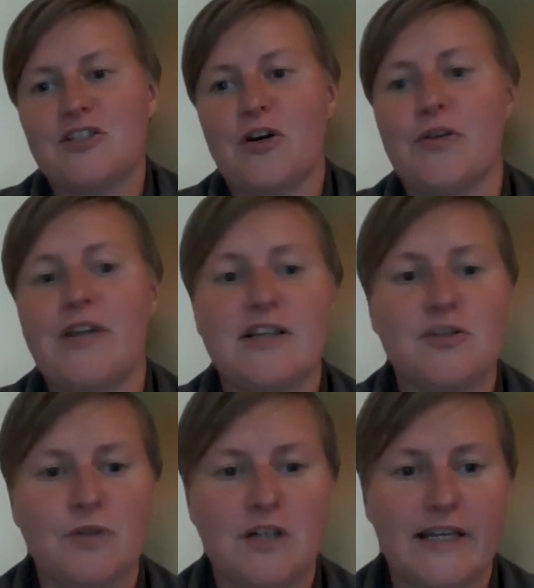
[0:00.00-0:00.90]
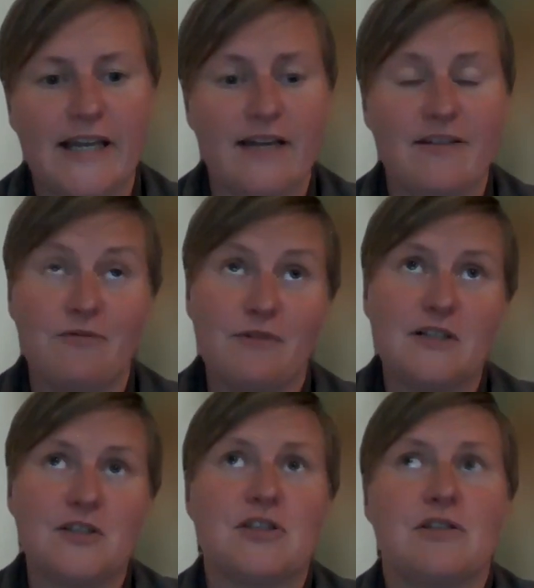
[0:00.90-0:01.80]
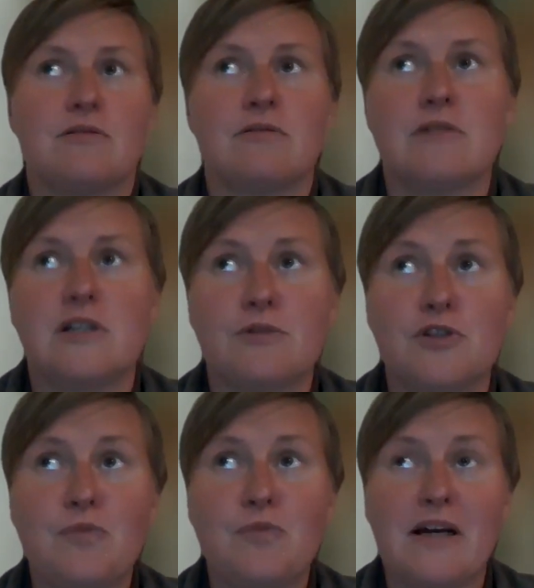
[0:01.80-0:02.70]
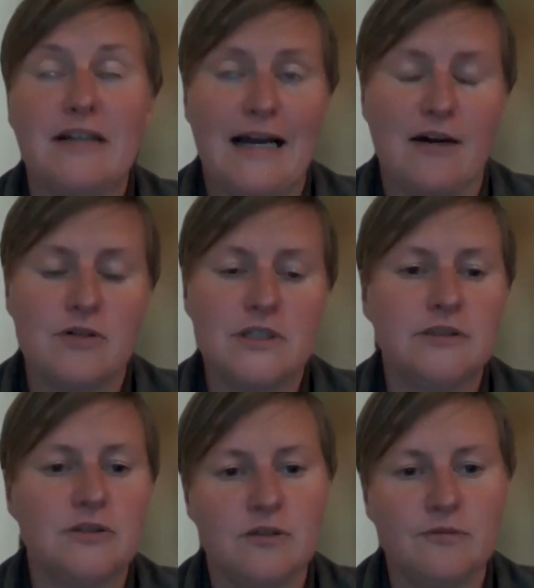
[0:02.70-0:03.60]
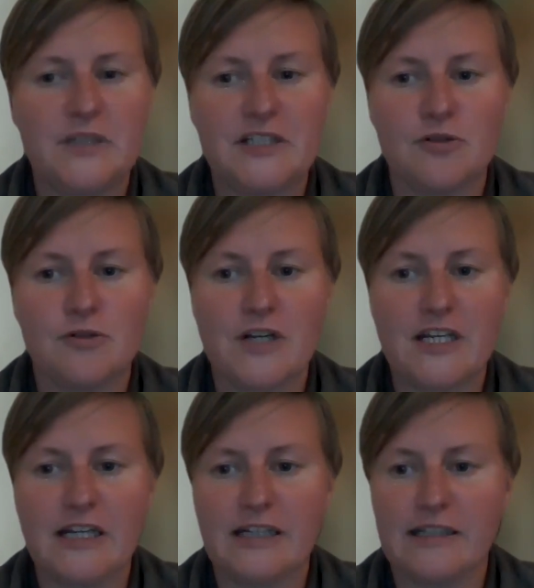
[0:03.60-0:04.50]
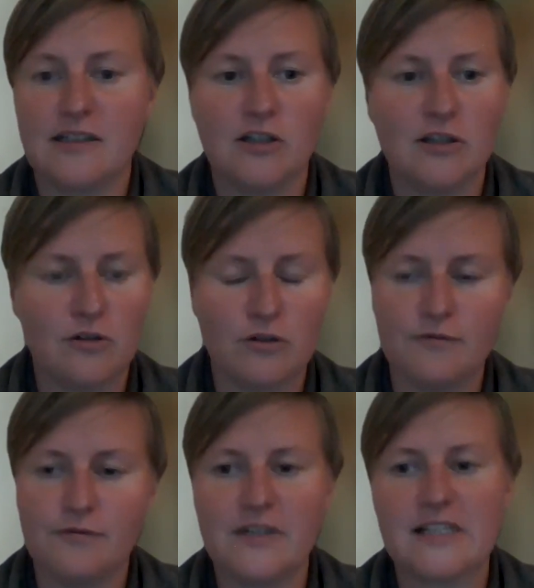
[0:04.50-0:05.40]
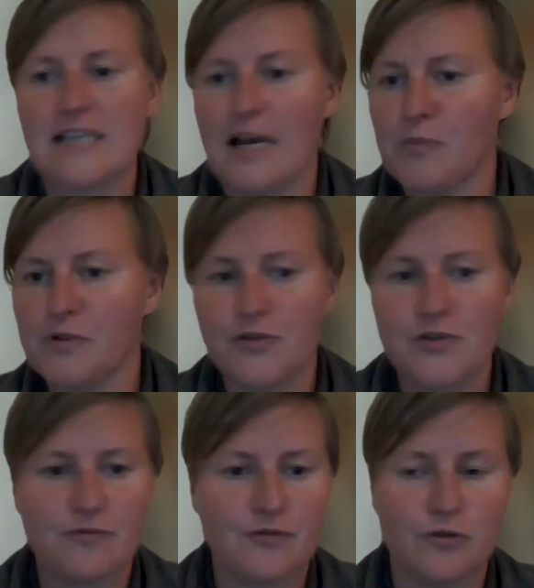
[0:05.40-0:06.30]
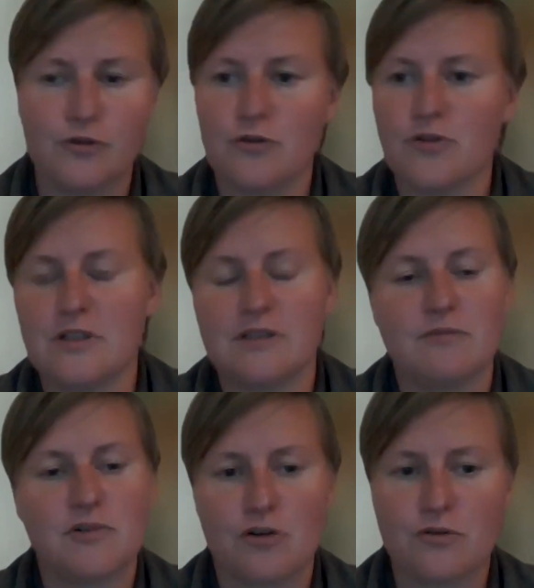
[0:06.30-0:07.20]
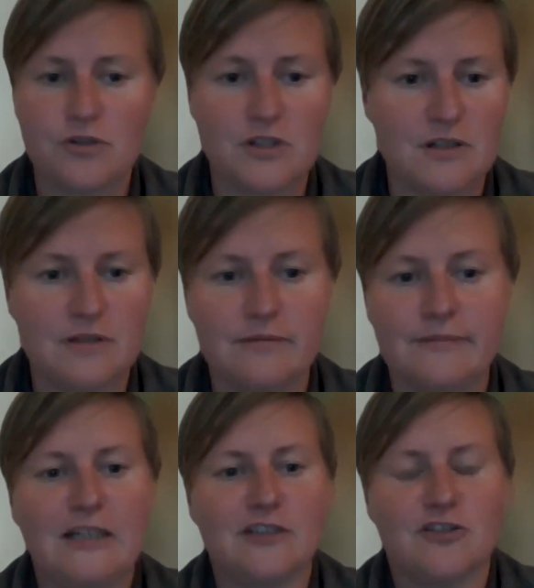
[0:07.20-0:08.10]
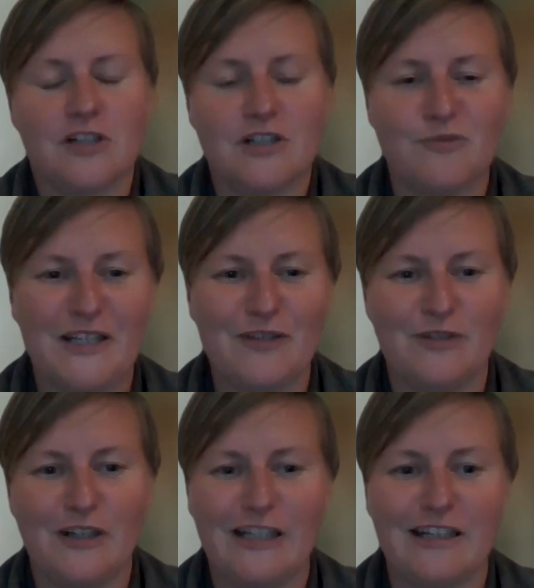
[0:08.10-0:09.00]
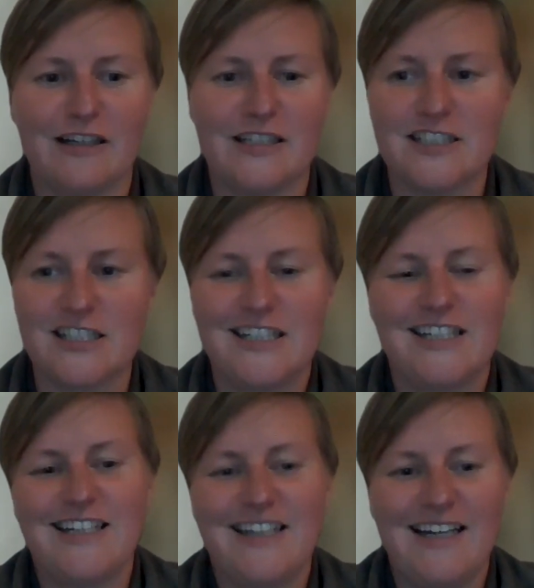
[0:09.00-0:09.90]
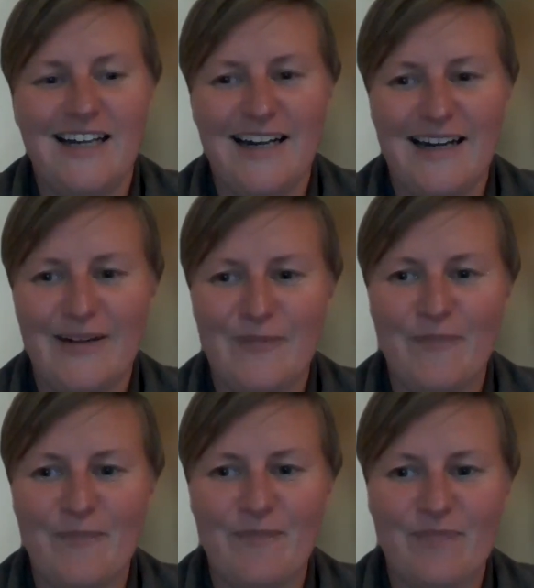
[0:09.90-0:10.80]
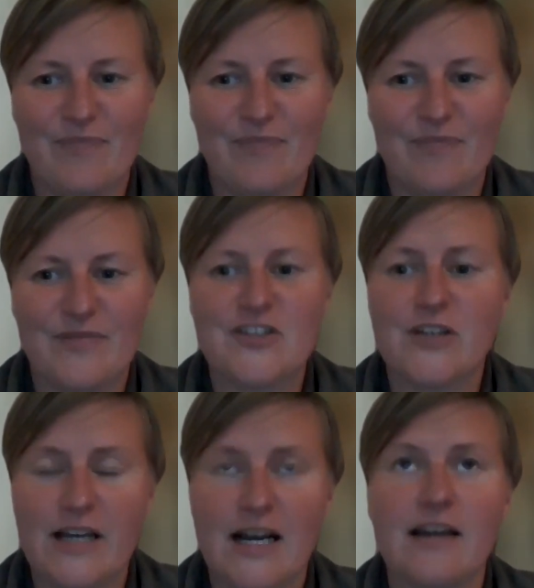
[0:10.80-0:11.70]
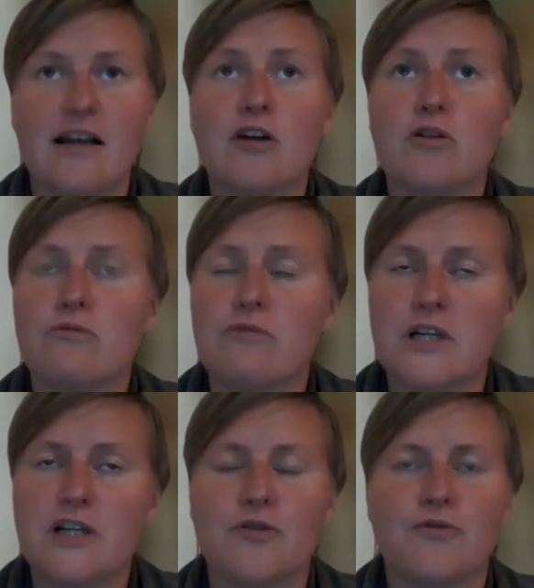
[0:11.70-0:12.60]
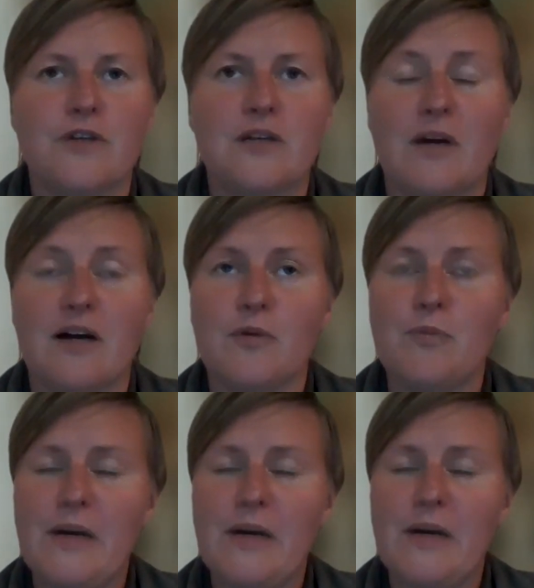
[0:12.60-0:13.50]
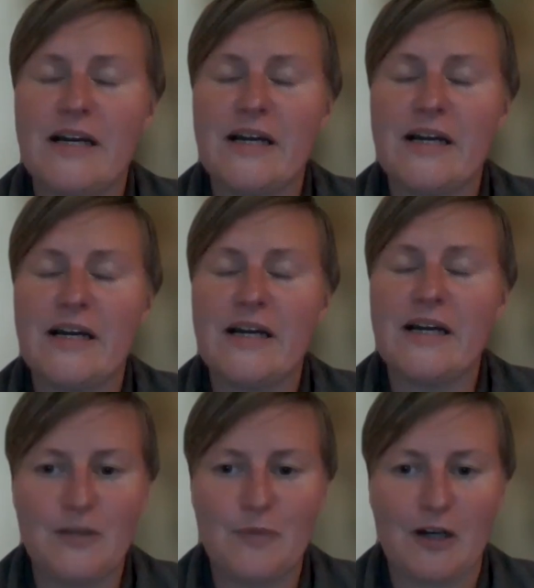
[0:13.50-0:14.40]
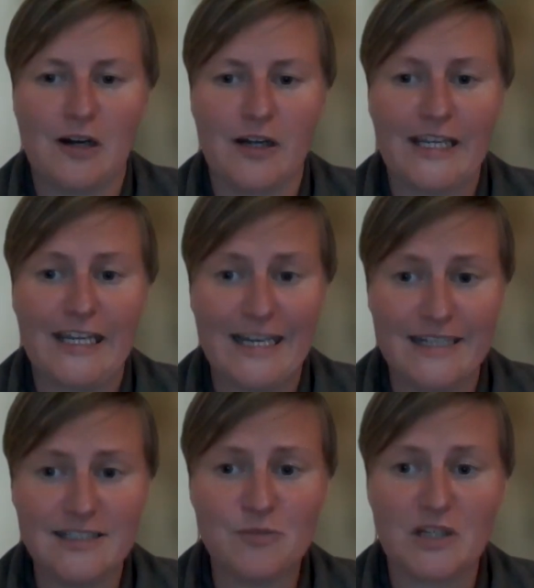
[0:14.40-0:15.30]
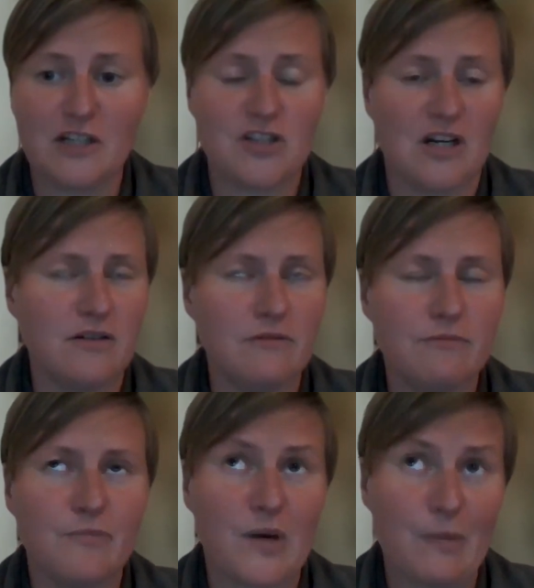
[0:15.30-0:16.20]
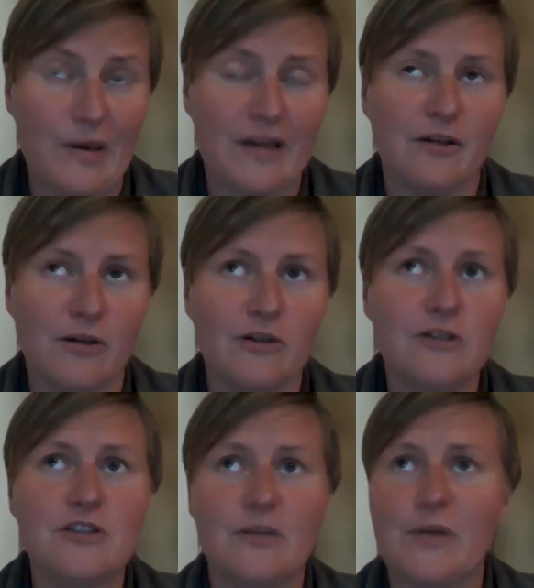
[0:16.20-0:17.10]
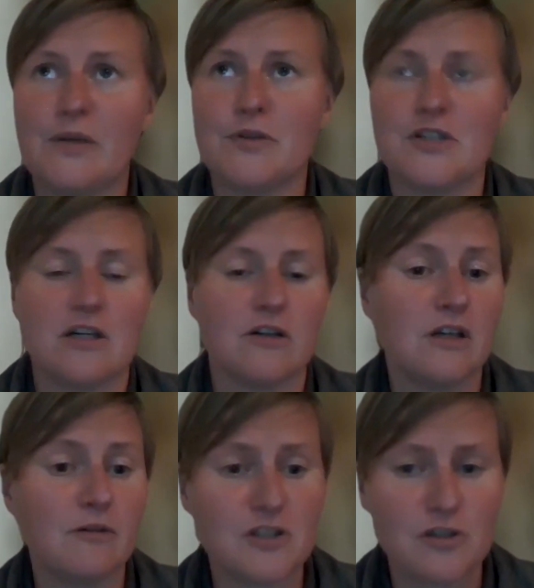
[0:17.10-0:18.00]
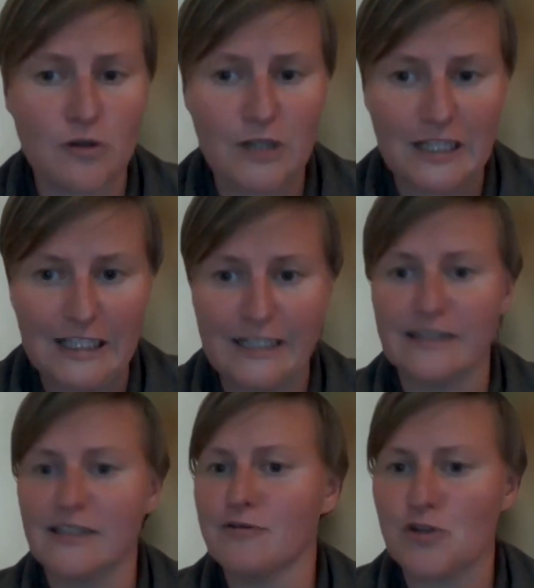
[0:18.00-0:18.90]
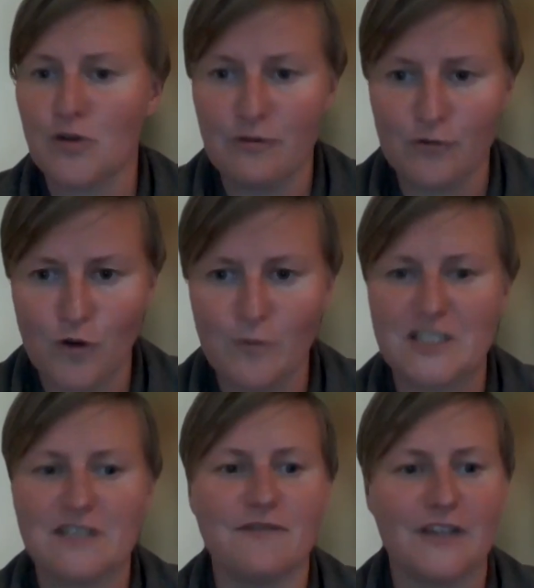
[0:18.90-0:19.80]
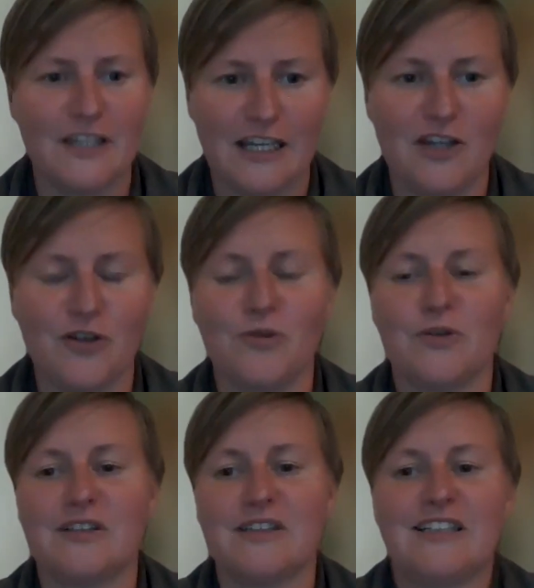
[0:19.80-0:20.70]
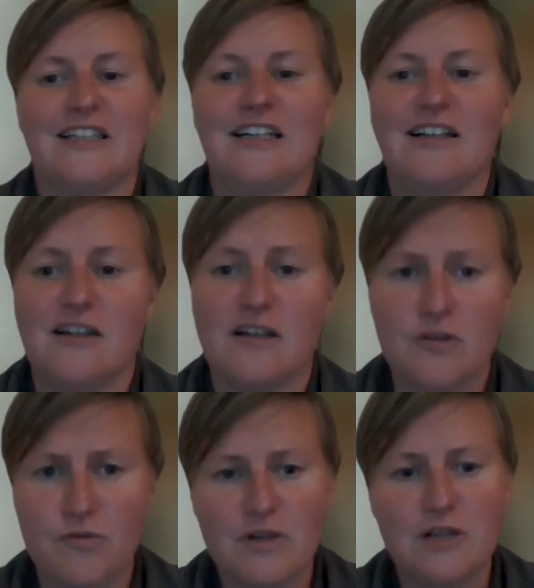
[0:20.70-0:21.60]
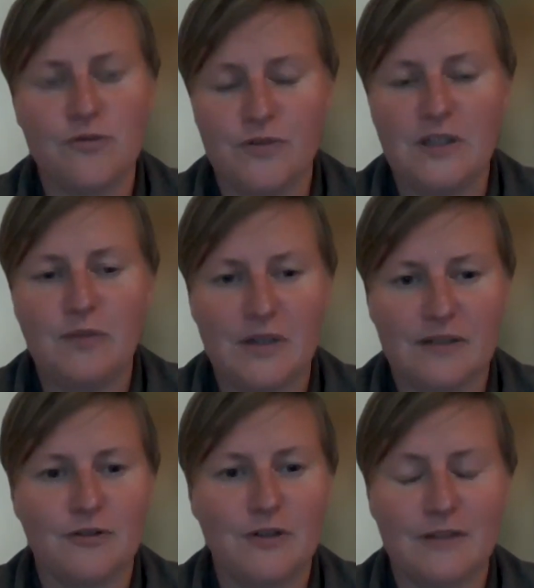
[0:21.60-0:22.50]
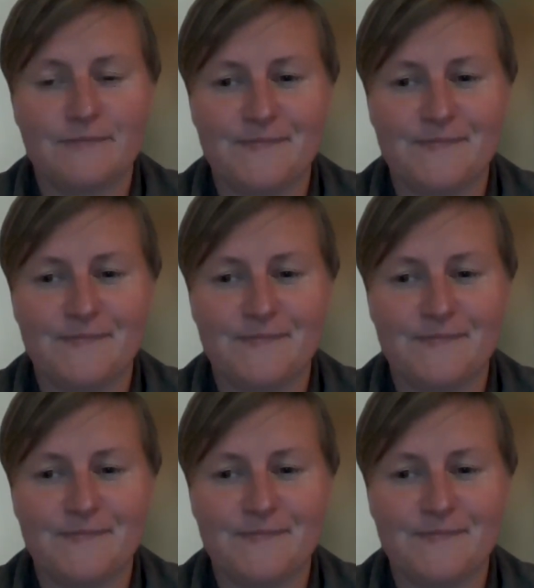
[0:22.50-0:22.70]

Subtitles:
So that's what I get. It was about an hour of me talking and a lot of examples and photos and jokes, and I tried to make it funny and light. And I got really good feedback. I'm amazed how good feedback I get, because I don't prepare a lot and people say, oh, that was so clear and that was so informative and thank you. And I got really good feedback for it.